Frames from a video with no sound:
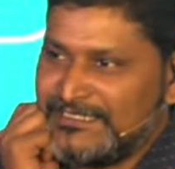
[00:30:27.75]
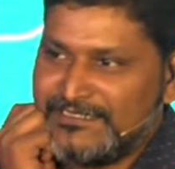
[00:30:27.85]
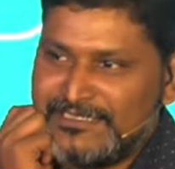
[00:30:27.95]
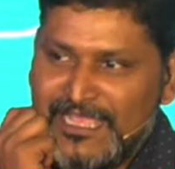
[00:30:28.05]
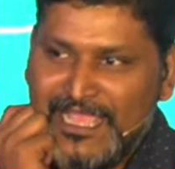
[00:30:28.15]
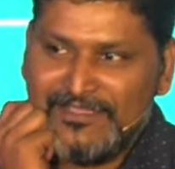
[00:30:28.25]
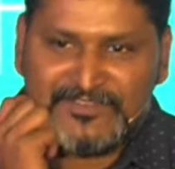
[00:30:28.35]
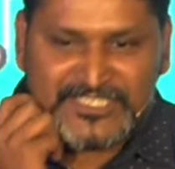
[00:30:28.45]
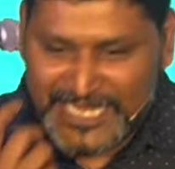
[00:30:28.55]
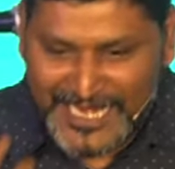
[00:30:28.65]
I,
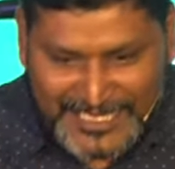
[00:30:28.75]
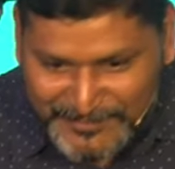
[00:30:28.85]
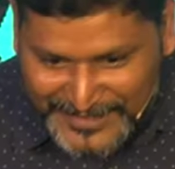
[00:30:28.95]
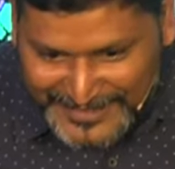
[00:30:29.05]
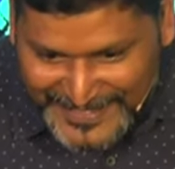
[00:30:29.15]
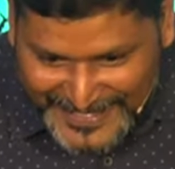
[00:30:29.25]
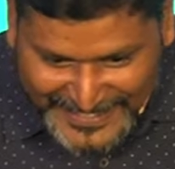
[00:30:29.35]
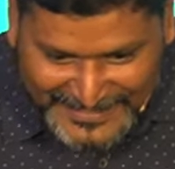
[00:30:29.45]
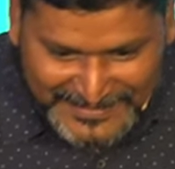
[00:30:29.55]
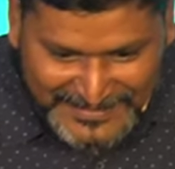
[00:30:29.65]
I wish I had been
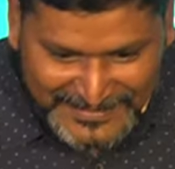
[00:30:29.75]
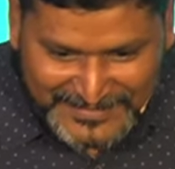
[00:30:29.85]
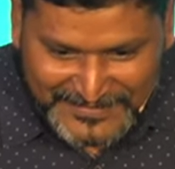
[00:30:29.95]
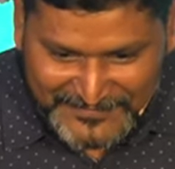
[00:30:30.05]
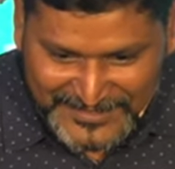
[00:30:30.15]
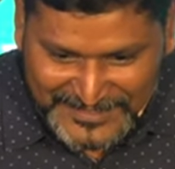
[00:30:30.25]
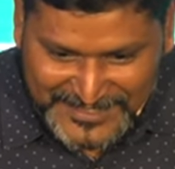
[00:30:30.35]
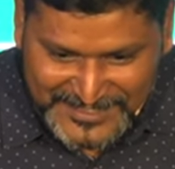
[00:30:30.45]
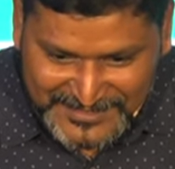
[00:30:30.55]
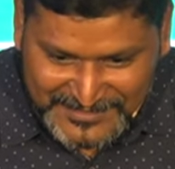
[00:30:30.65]
there
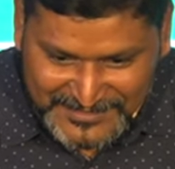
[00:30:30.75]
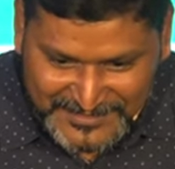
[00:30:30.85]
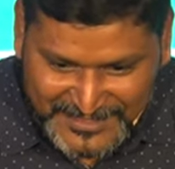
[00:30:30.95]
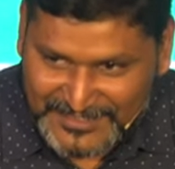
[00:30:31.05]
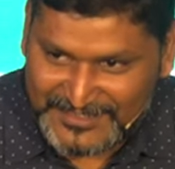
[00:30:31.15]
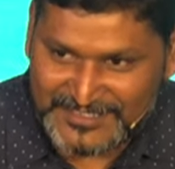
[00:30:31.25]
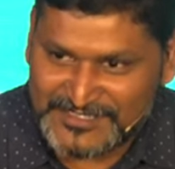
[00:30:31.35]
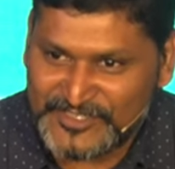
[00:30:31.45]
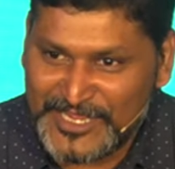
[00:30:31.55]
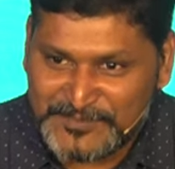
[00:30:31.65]
when this, the,
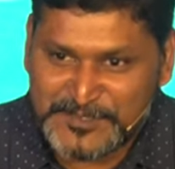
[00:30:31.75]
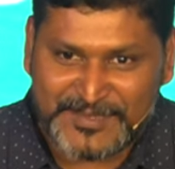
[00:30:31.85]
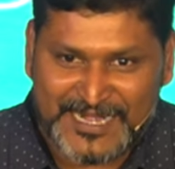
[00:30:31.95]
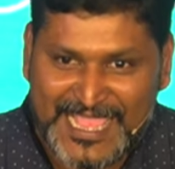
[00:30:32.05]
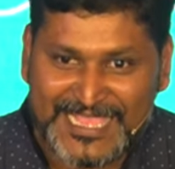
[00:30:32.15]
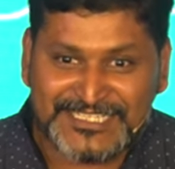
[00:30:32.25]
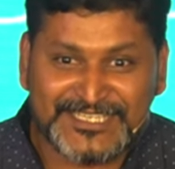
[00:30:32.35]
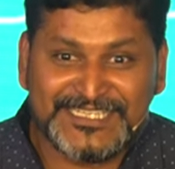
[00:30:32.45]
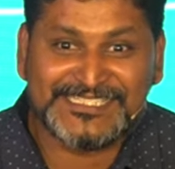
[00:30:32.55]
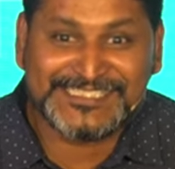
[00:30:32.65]
this tribesman
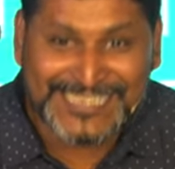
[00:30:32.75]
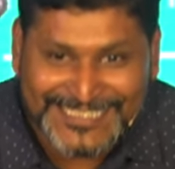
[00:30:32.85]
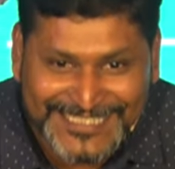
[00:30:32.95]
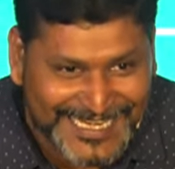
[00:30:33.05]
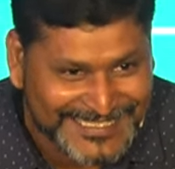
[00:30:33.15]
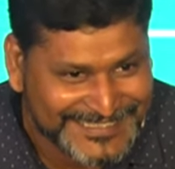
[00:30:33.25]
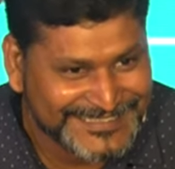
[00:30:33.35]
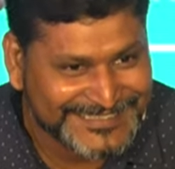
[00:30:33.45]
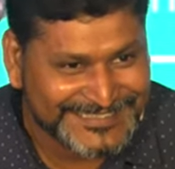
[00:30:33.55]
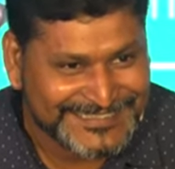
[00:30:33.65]
actually said
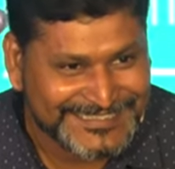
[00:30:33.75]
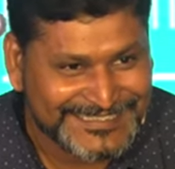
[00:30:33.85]
that.